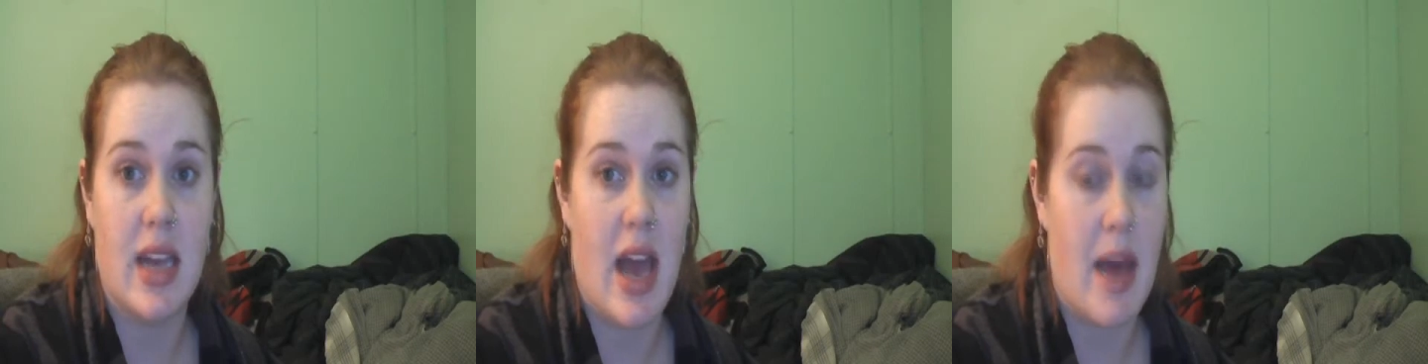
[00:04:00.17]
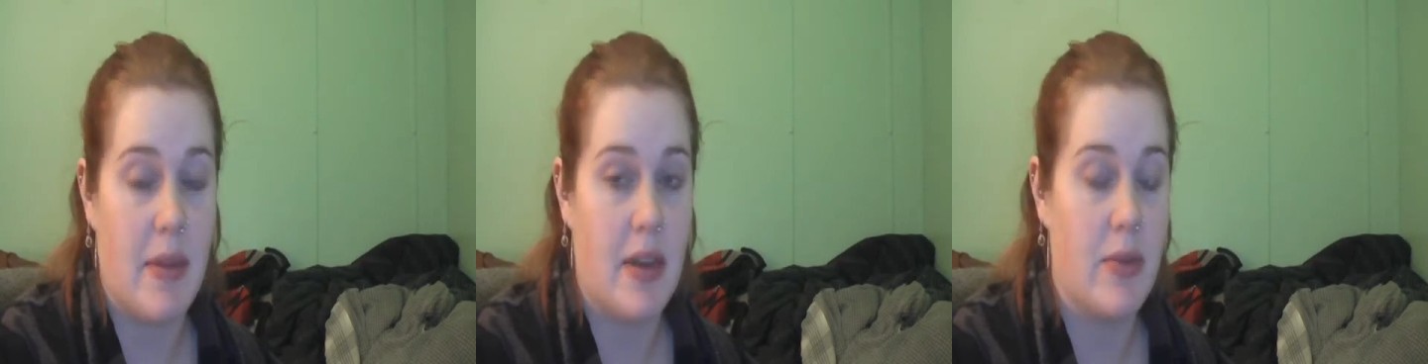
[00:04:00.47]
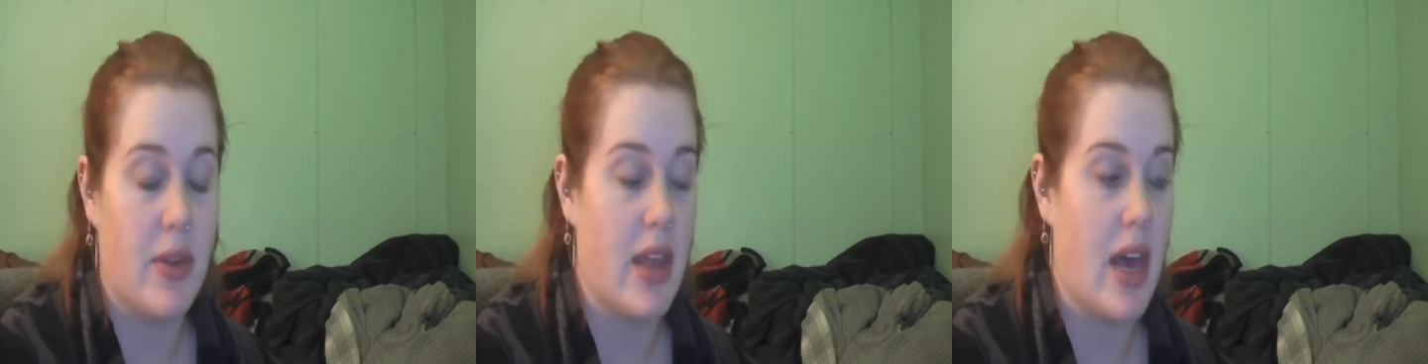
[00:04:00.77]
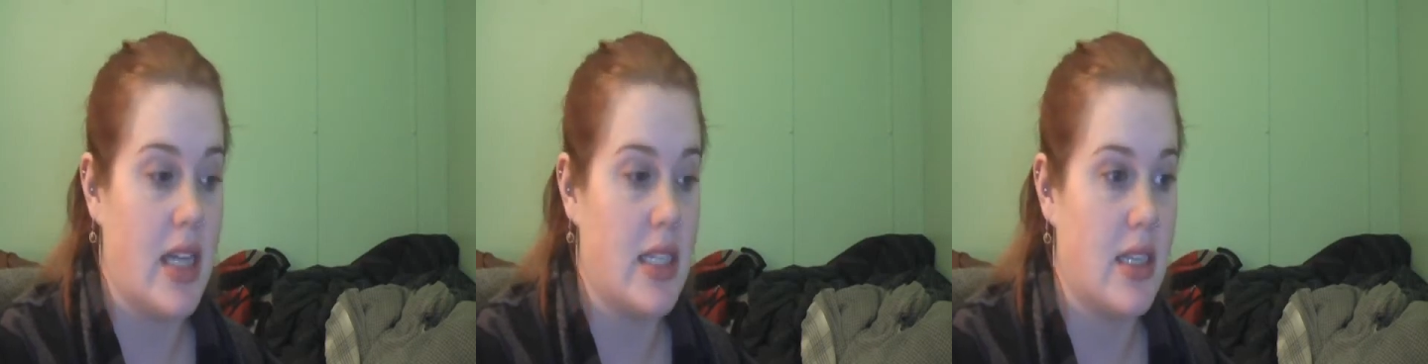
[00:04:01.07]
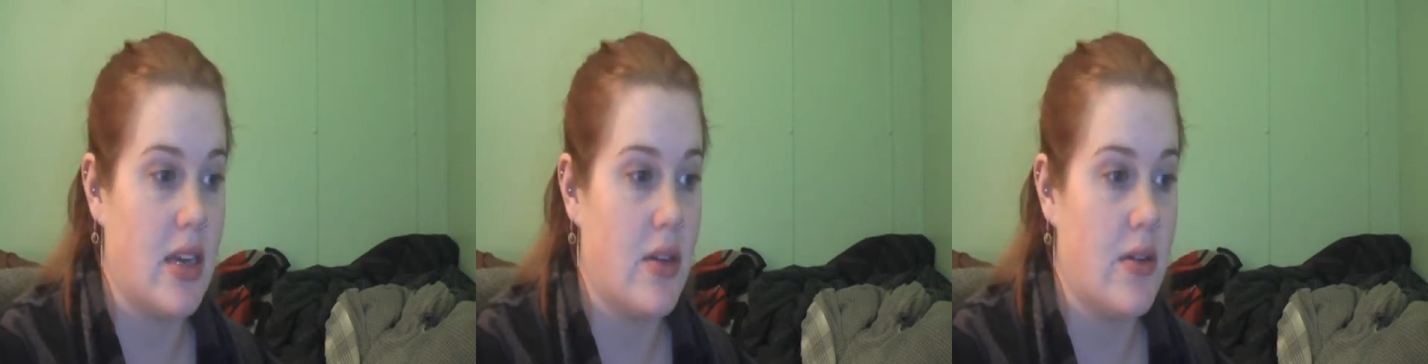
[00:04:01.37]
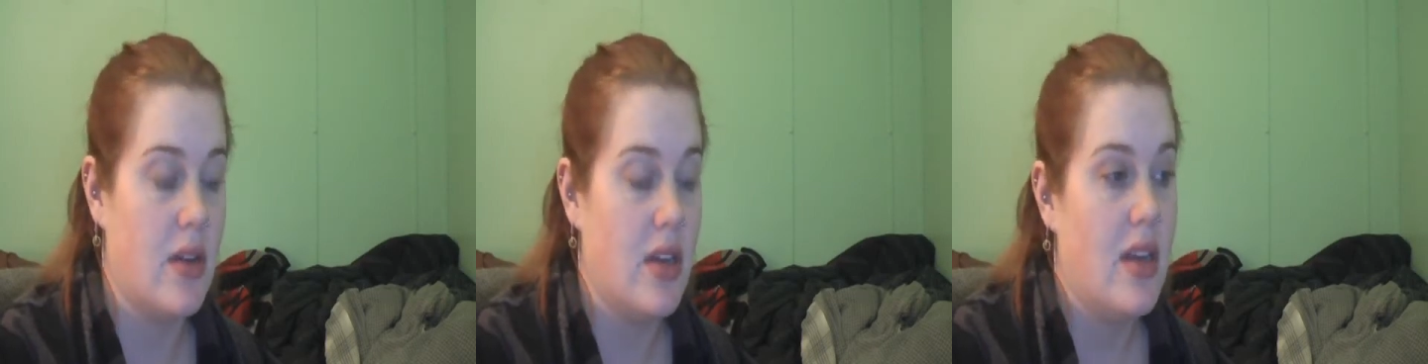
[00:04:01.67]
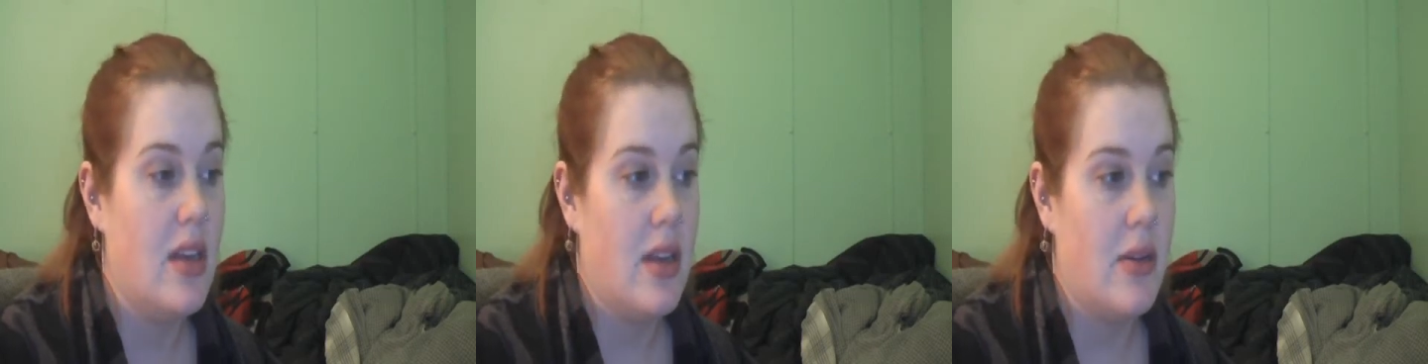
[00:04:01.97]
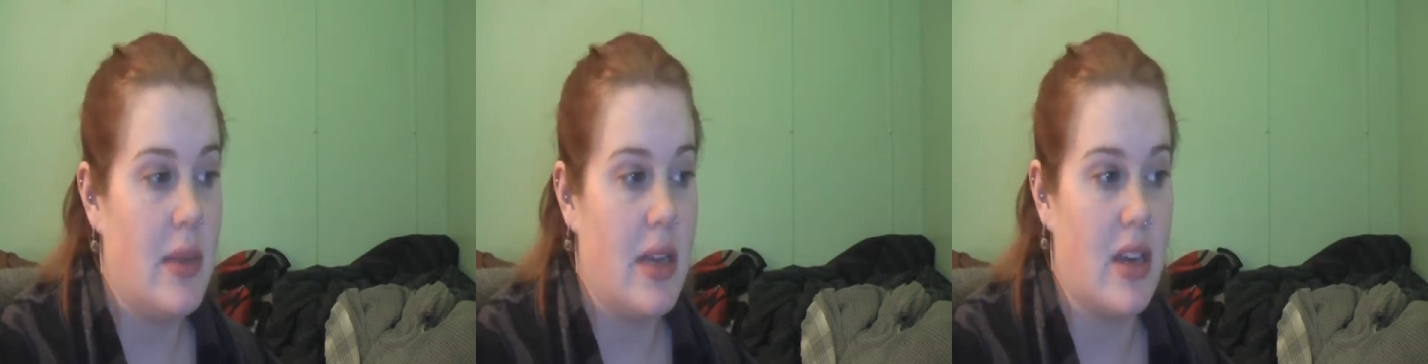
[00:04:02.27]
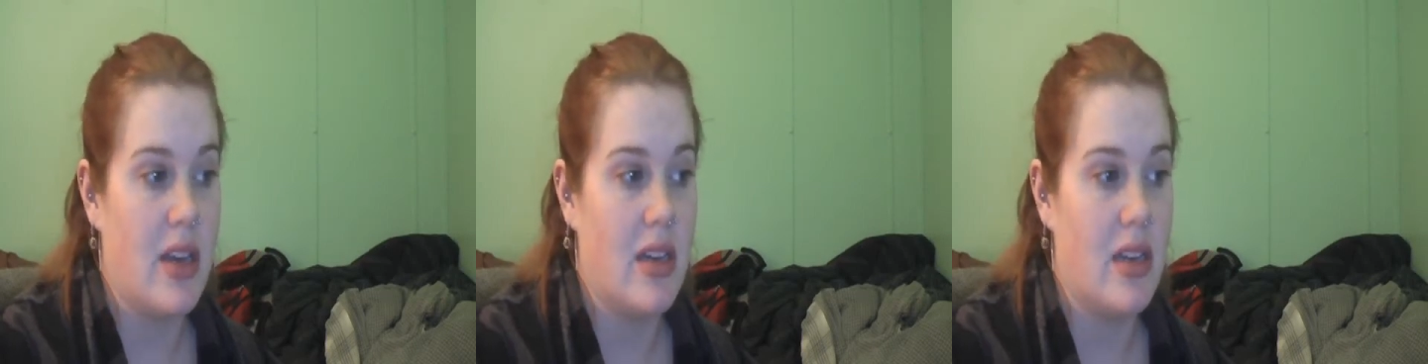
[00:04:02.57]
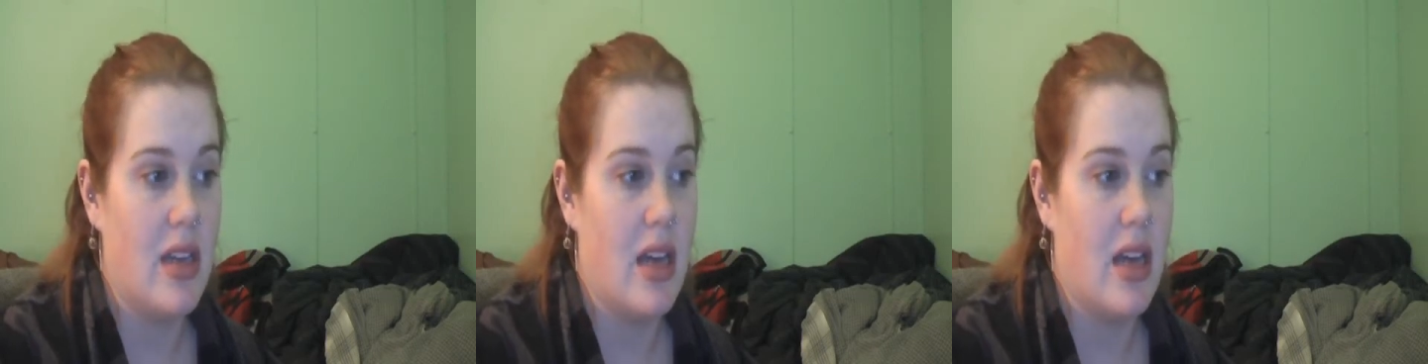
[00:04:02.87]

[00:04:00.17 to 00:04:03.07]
happen with that. So that would be good.